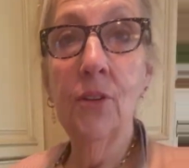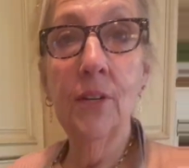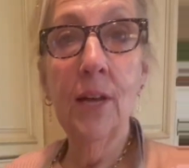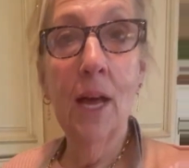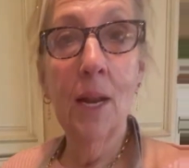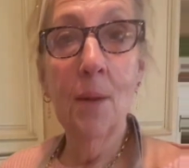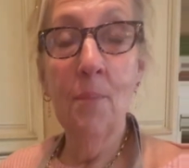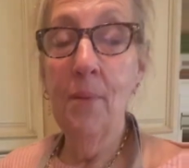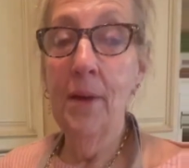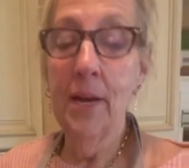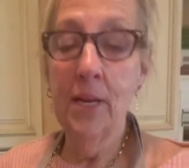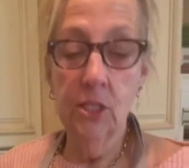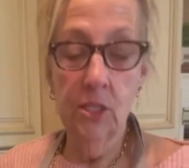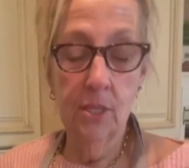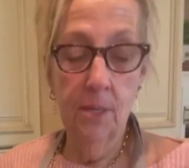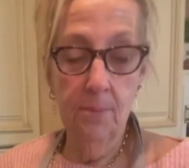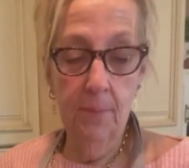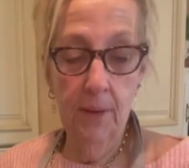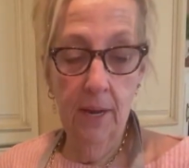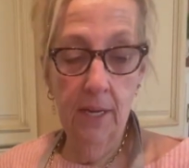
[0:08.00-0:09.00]
not a passionate
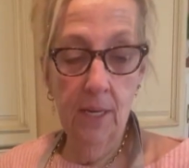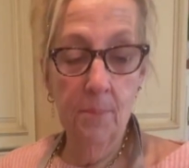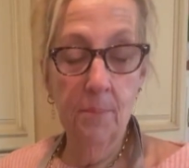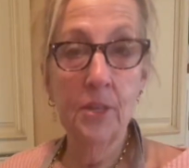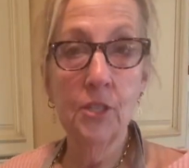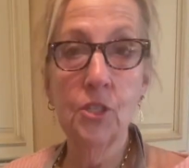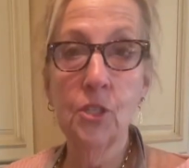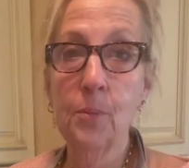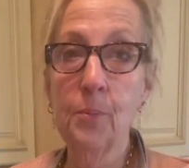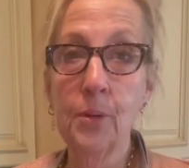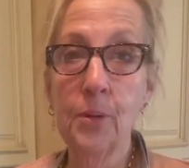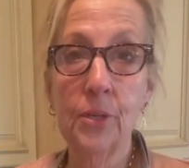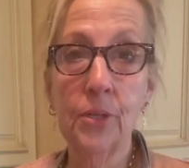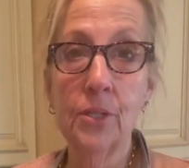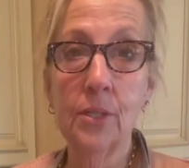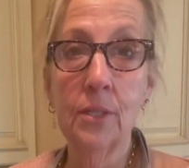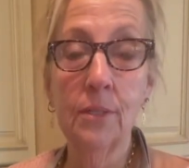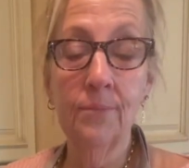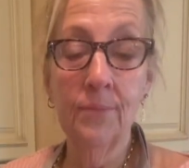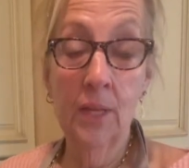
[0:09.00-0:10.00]
penny pincher
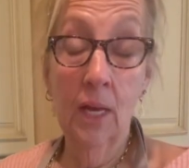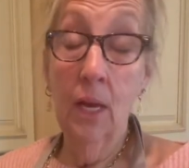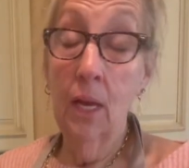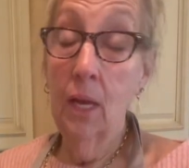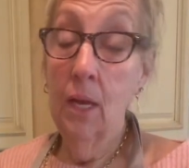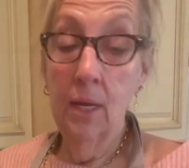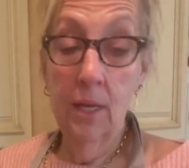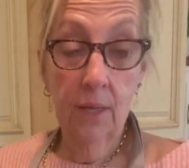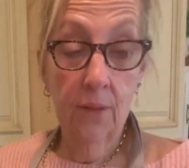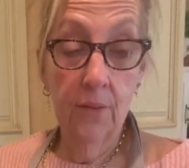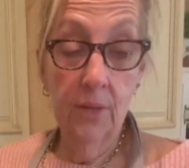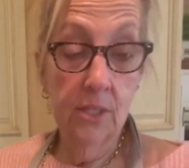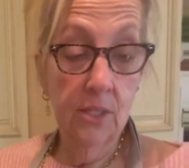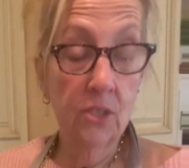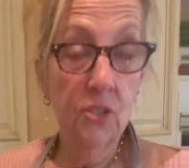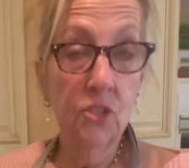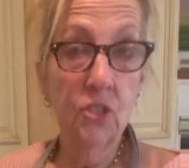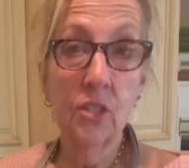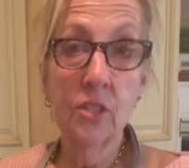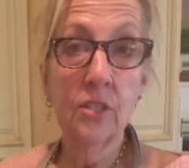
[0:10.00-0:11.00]
person, this is
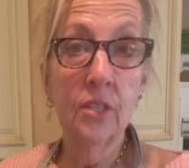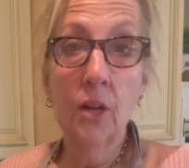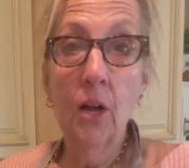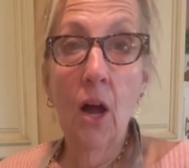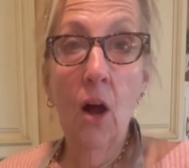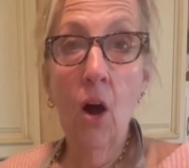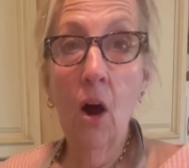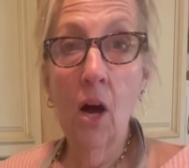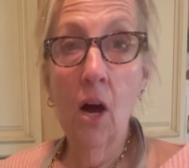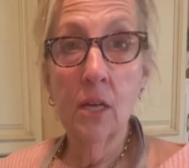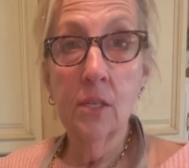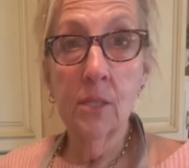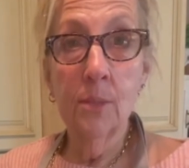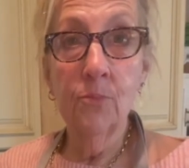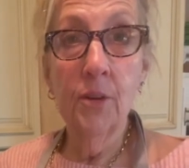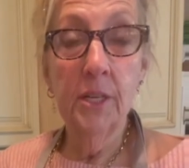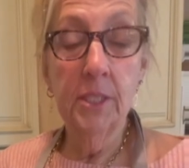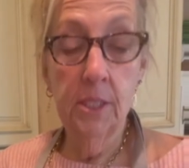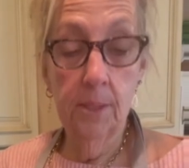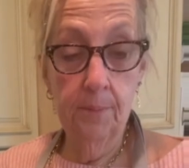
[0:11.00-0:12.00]
just an awesome
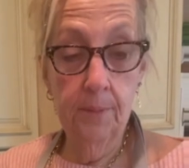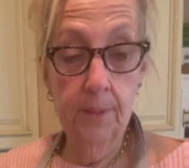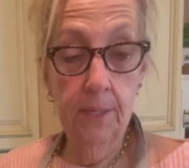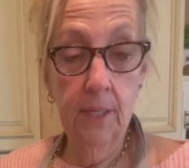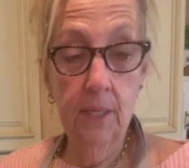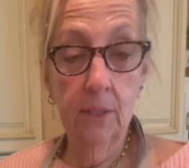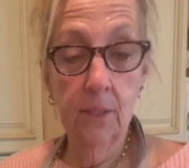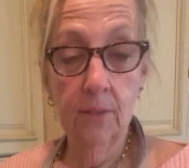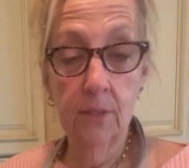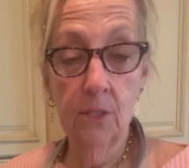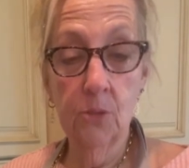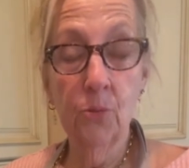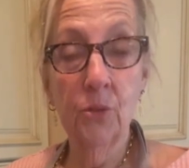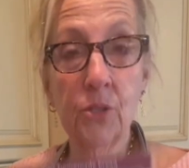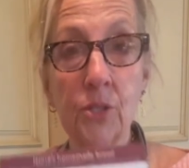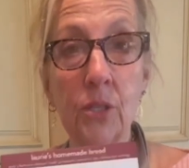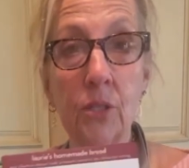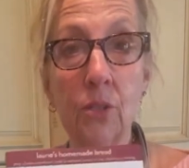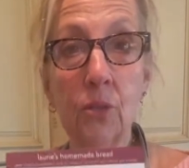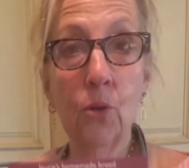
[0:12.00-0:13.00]
recipe. This was
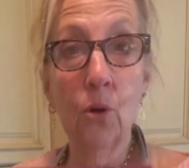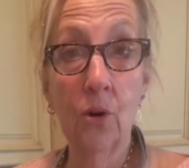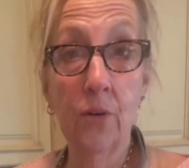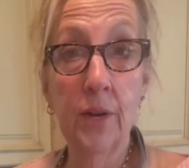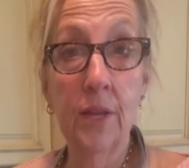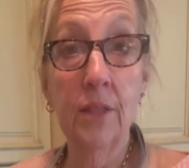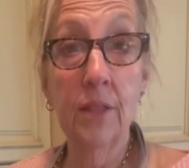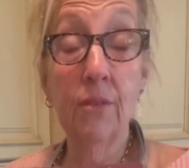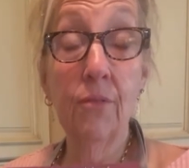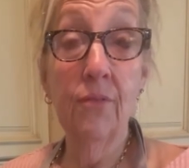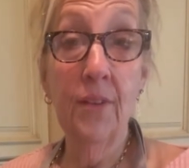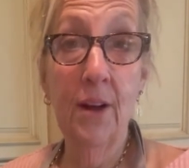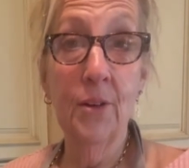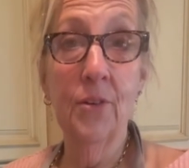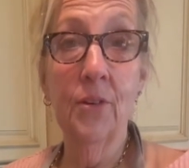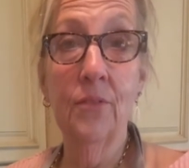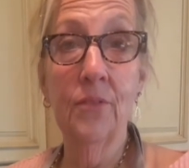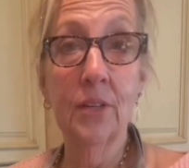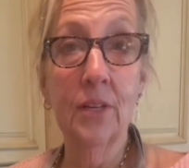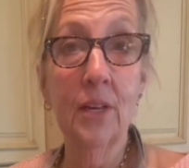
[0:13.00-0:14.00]
Laurie, the founder
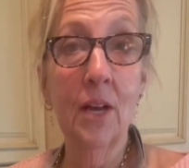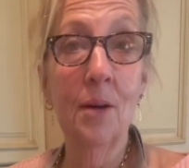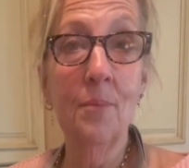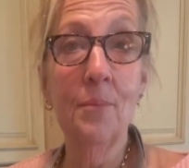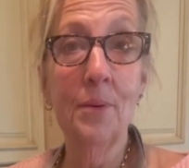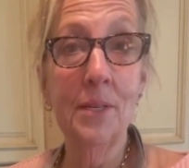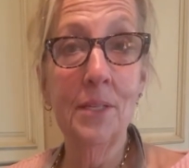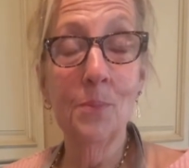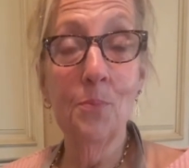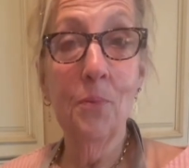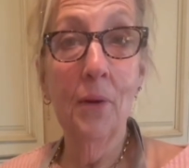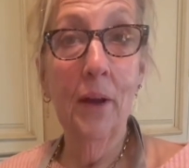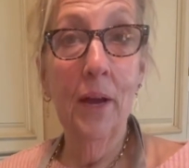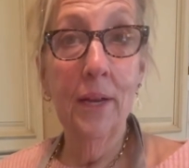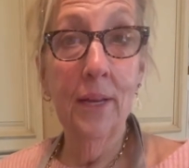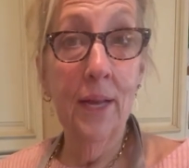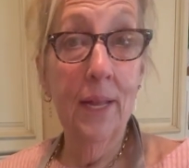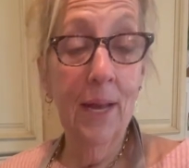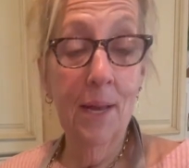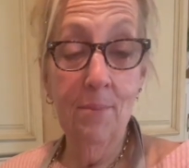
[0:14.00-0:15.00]
of the company's bread,
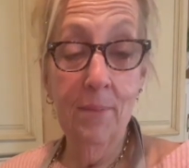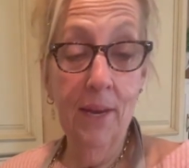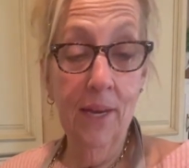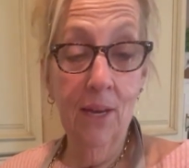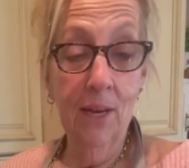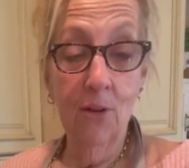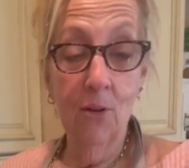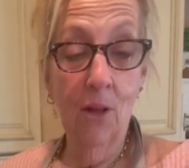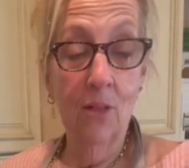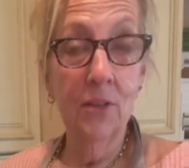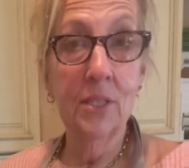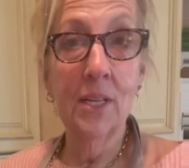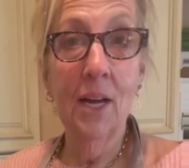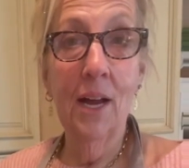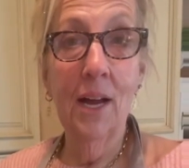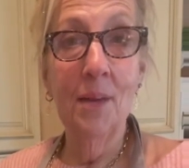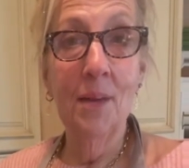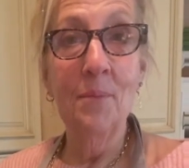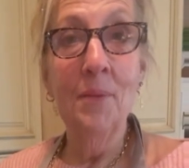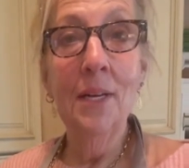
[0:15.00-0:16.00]
and I make it all the
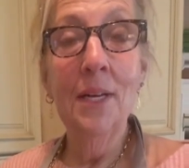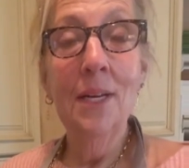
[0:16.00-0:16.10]
time.